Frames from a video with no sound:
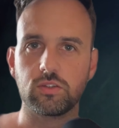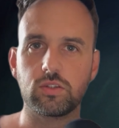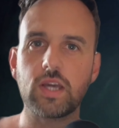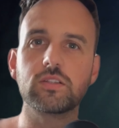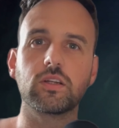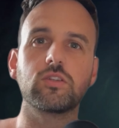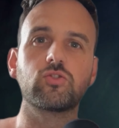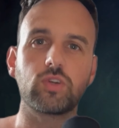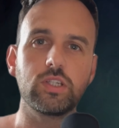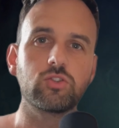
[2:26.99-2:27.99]
Things like the
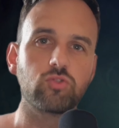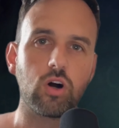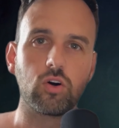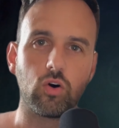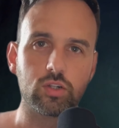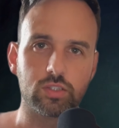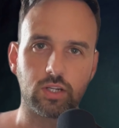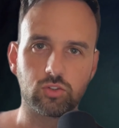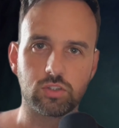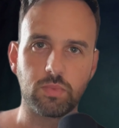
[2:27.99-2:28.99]
3 strong hooks that I
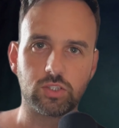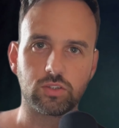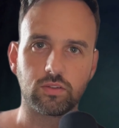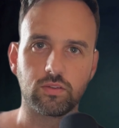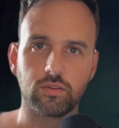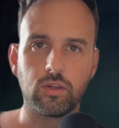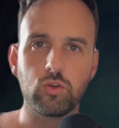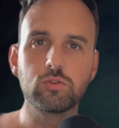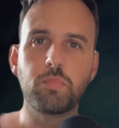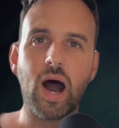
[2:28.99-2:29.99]
just mentioned.
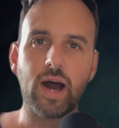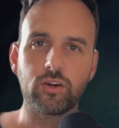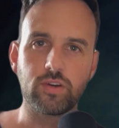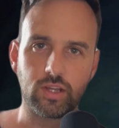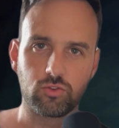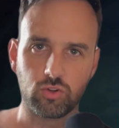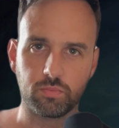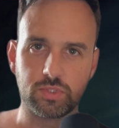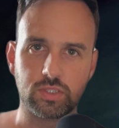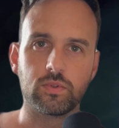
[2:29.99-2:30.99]
Use pattern
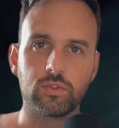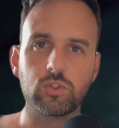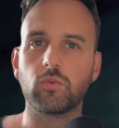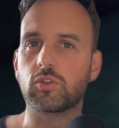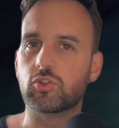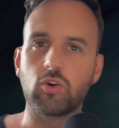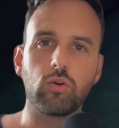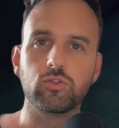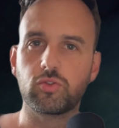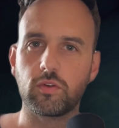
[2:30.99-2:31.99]
interrupts. So when they're
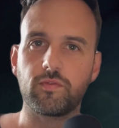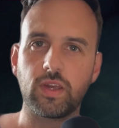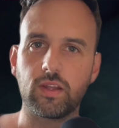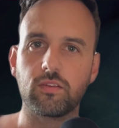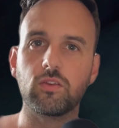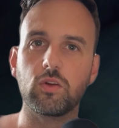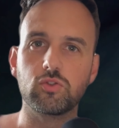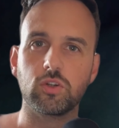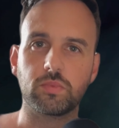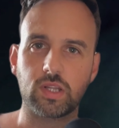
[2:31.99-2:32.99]
scrolling through the feed, do
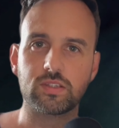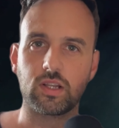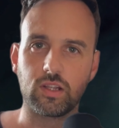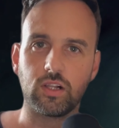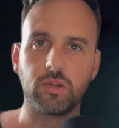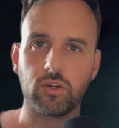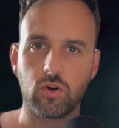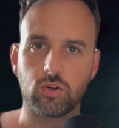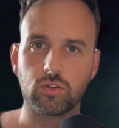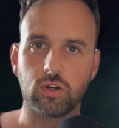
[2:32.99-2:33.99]
something that's a little bit
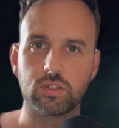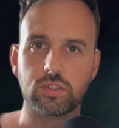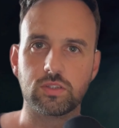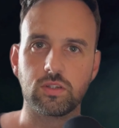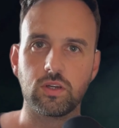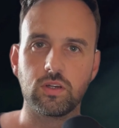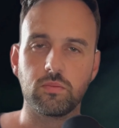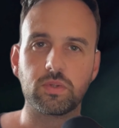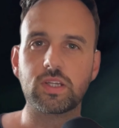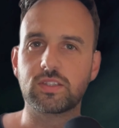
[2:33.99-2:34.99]
unorthodox,
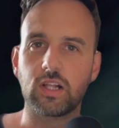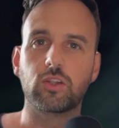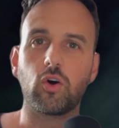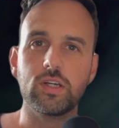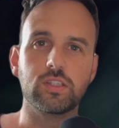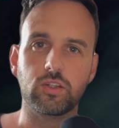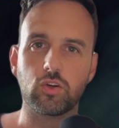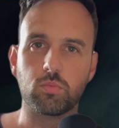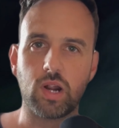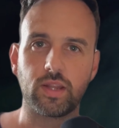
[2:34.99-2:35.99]
but that still ties into
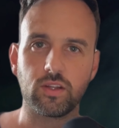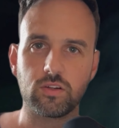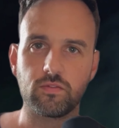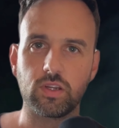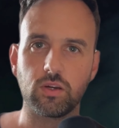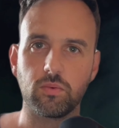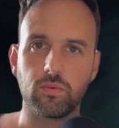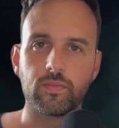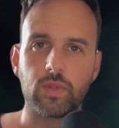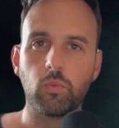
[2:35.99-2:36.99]
your brand and your video.
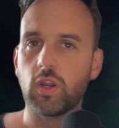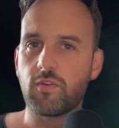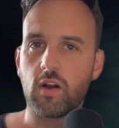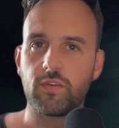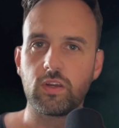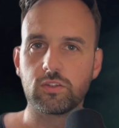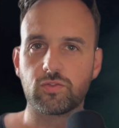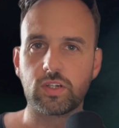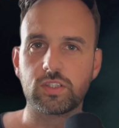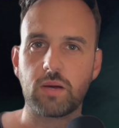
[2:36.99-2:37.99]
In one of our videos,
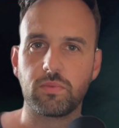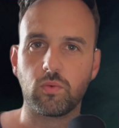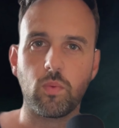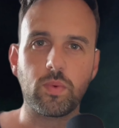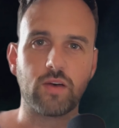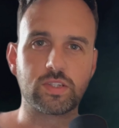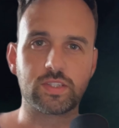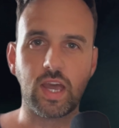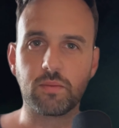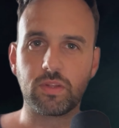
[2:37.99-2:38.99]
for example, when we have a
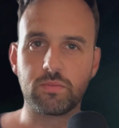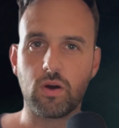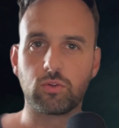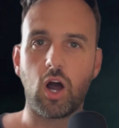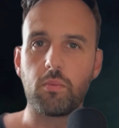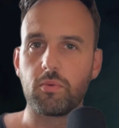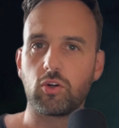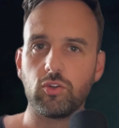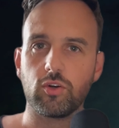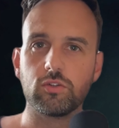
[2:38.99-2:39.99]
segment about
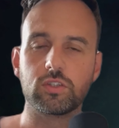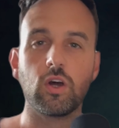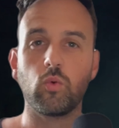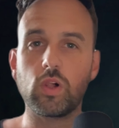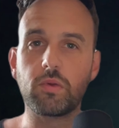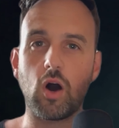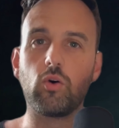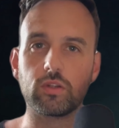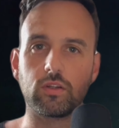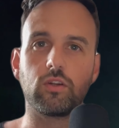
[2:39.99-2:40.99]
topical news, we'll be
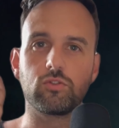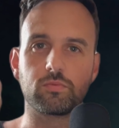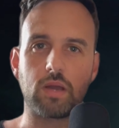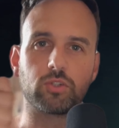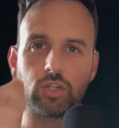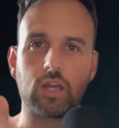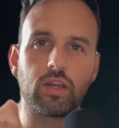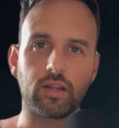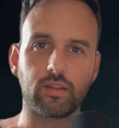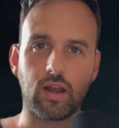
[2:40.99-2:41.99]
holding the newspaper,
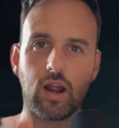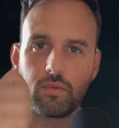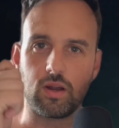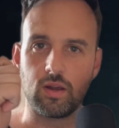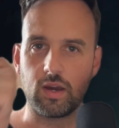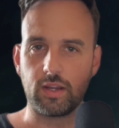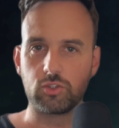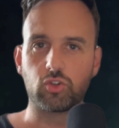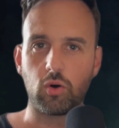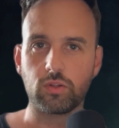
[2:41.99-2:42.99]
shaking it at the camera, and then
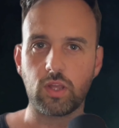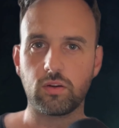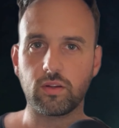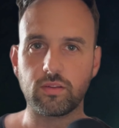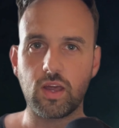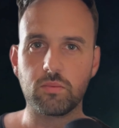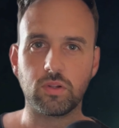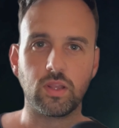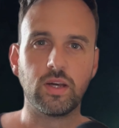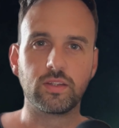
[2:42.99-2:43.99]
throw it down on the
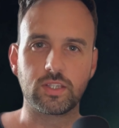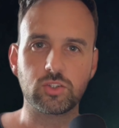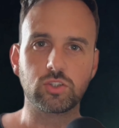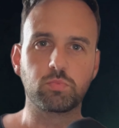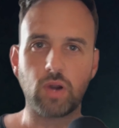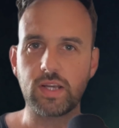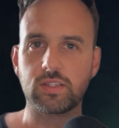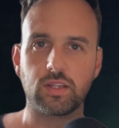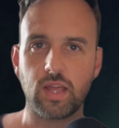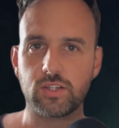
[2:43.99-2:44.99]
table. This just breaks
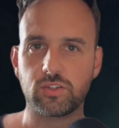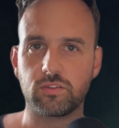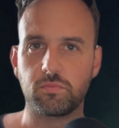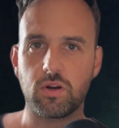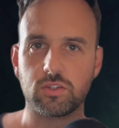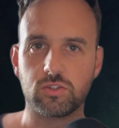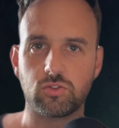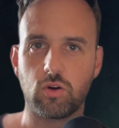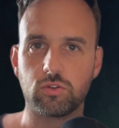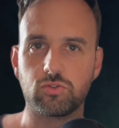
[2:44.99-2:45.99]
the attention of the person
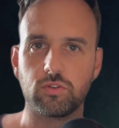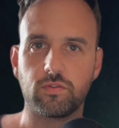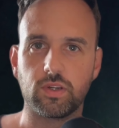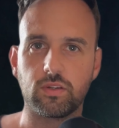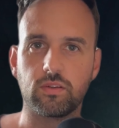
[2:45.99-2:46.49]
scrolling through the feed.